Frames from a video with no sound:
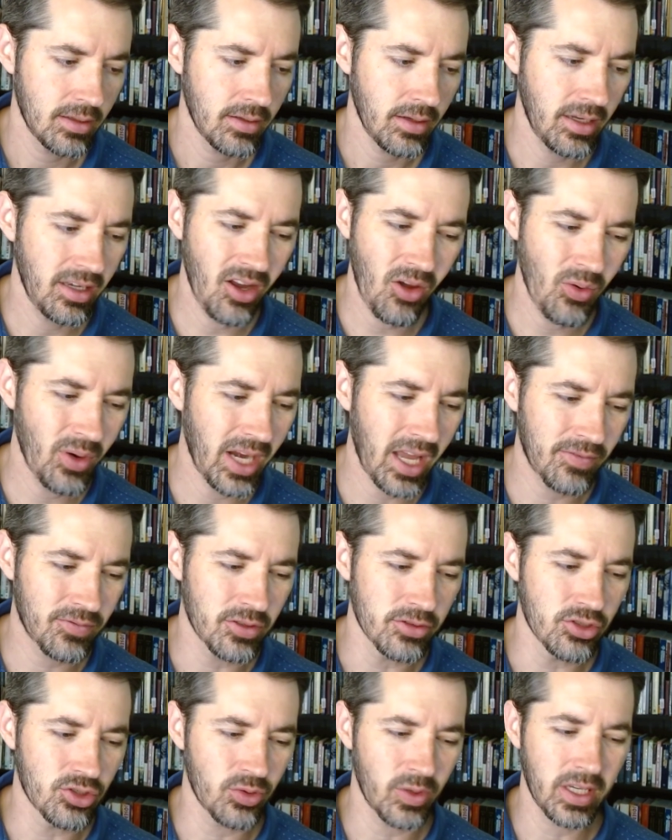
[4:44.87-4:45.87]
And no one
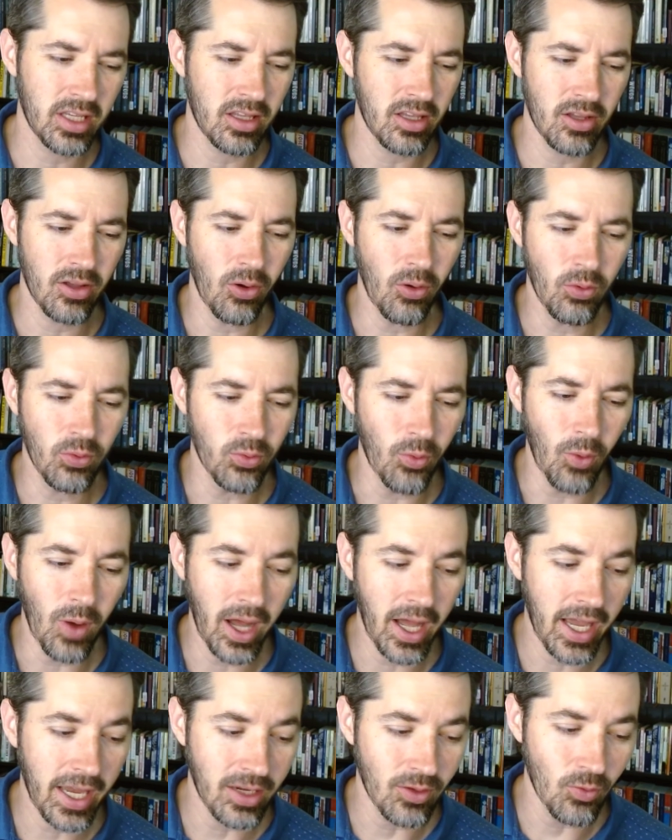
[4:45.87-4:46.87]
after drinking old
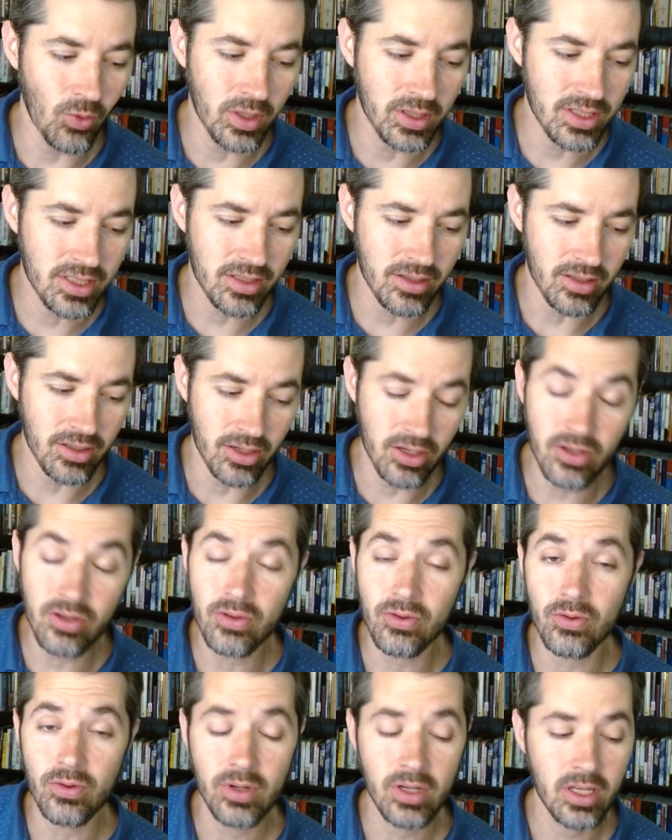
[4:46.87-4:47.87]
wine wants the
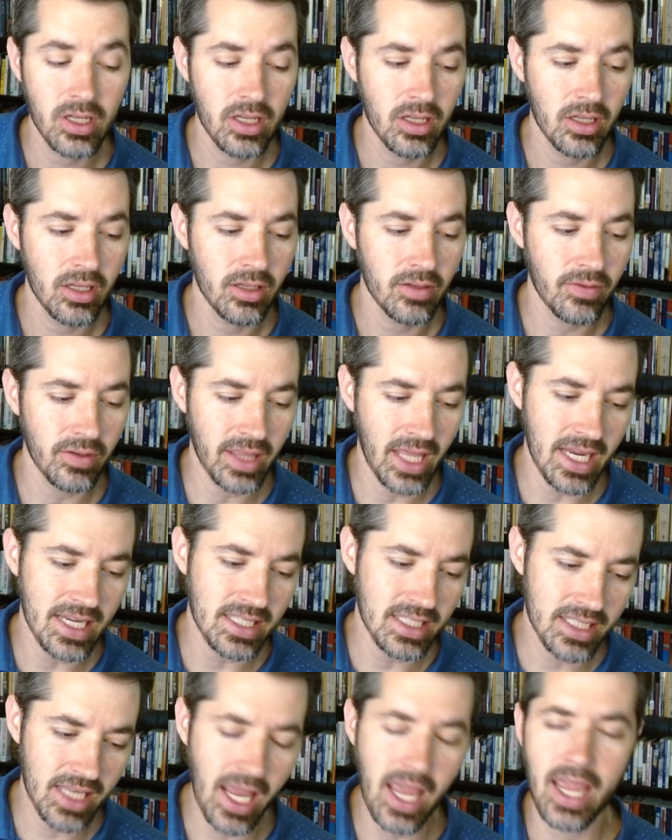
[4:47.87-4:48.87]
new, for they
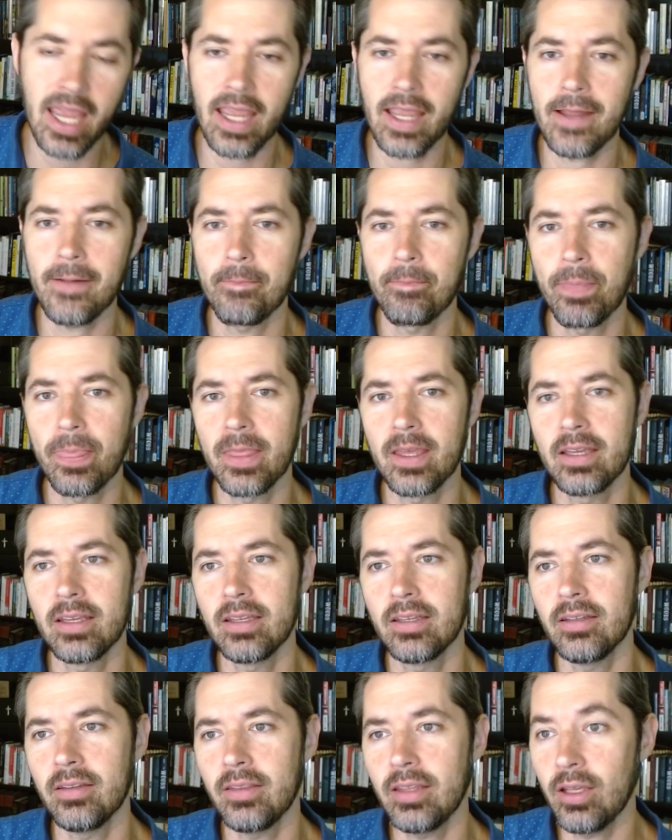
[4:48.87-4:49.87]
say,
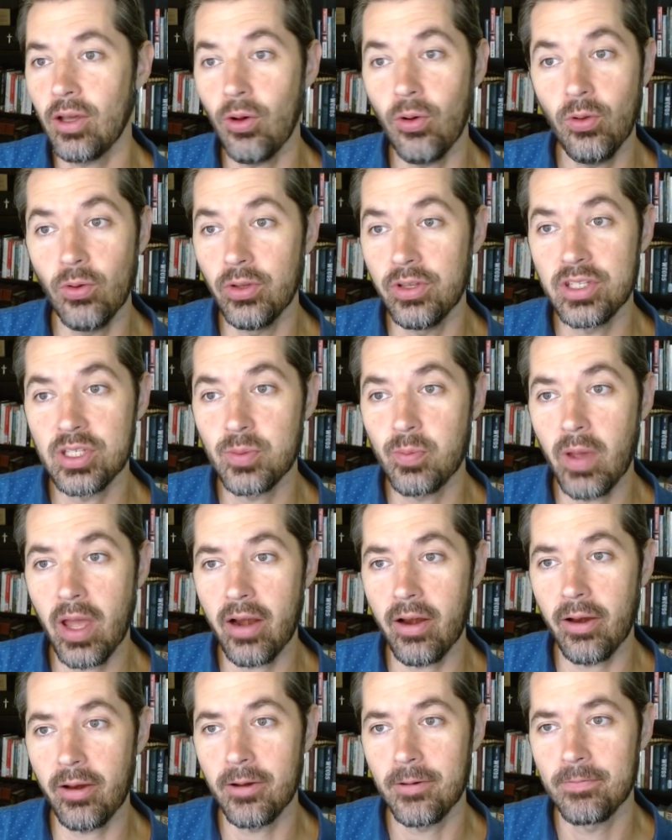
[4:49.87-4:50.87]
the old is
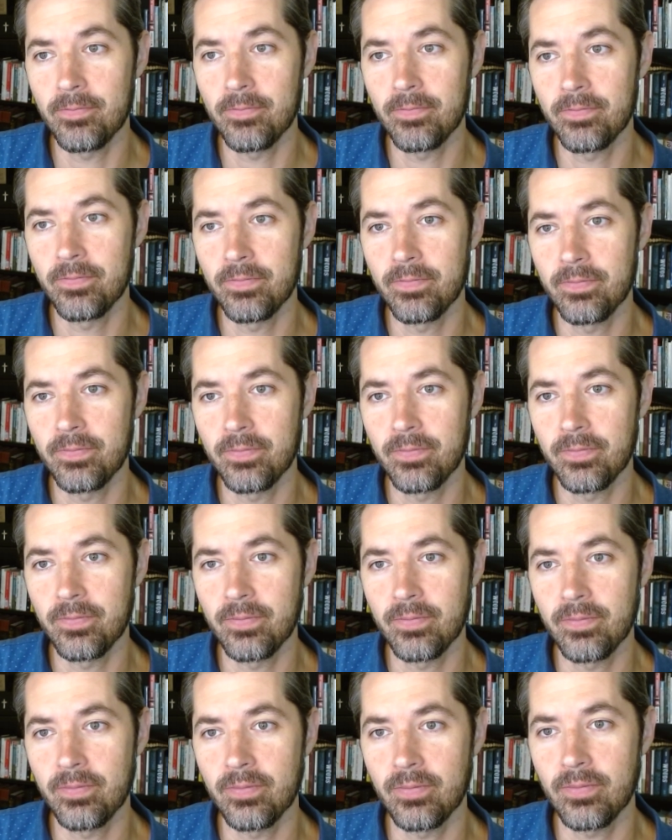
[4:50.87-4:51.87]
better.
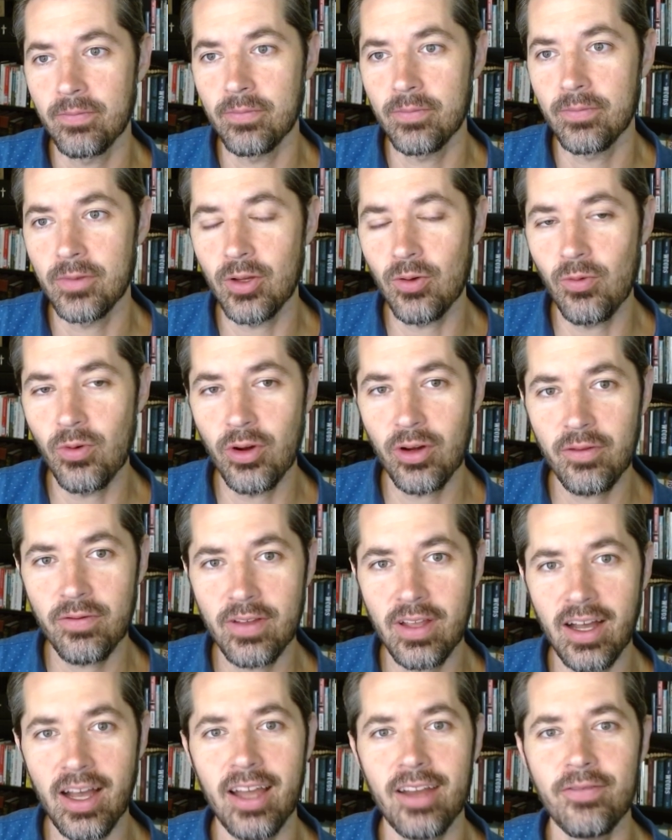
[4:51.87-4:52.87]
The word of
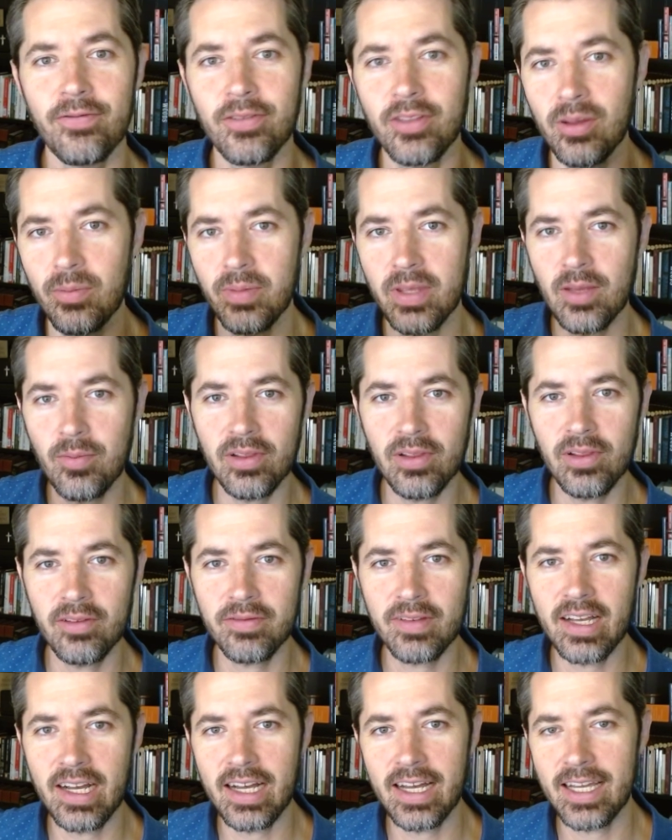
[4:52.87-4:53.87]
God for the people
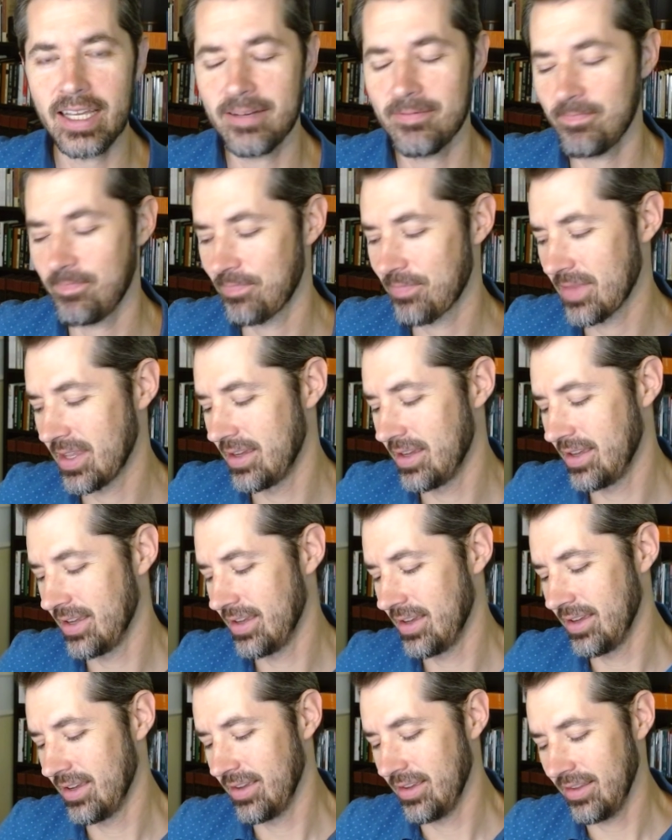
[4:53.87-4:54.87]
of God.
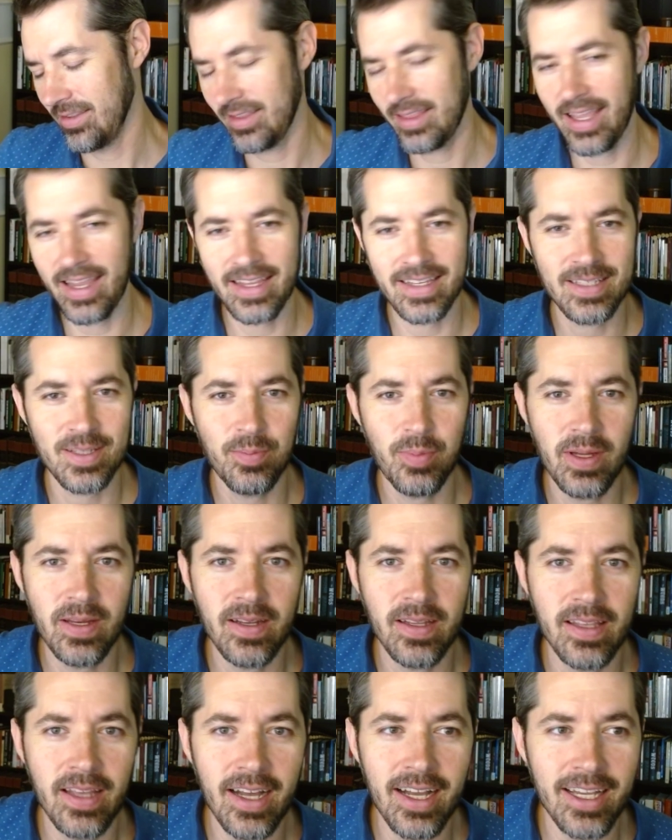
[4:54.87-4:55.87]
Thanks be
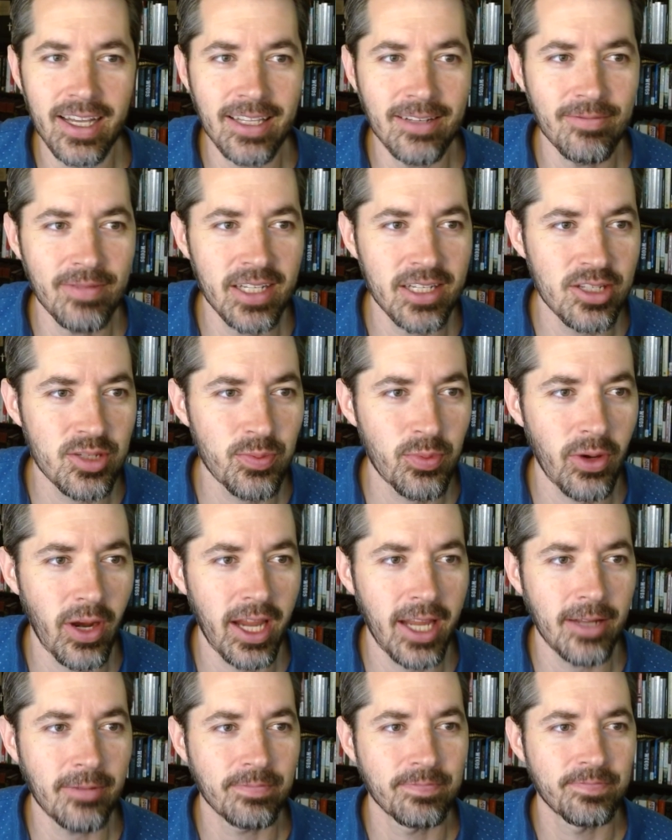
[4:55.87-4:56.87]
to God. Let us
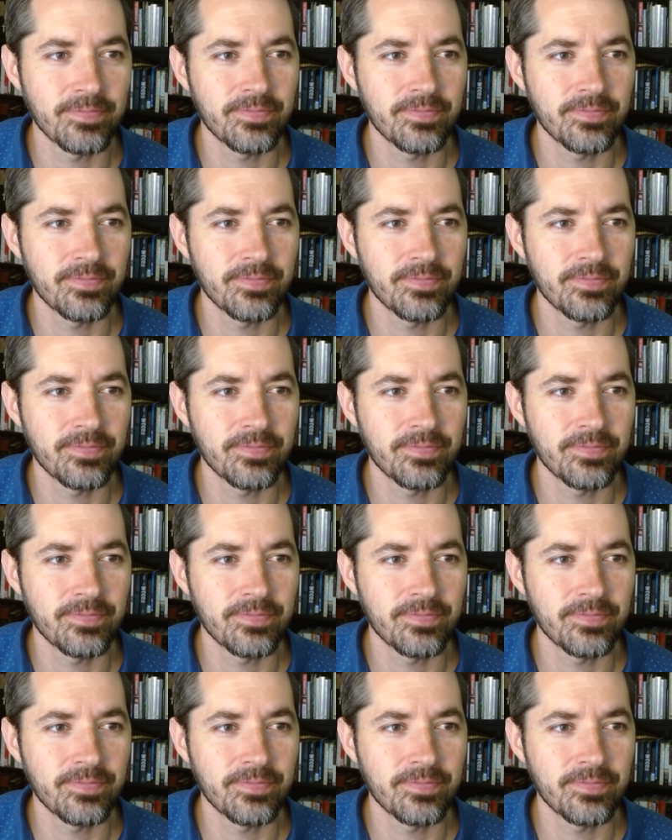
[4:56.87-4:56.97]
pray.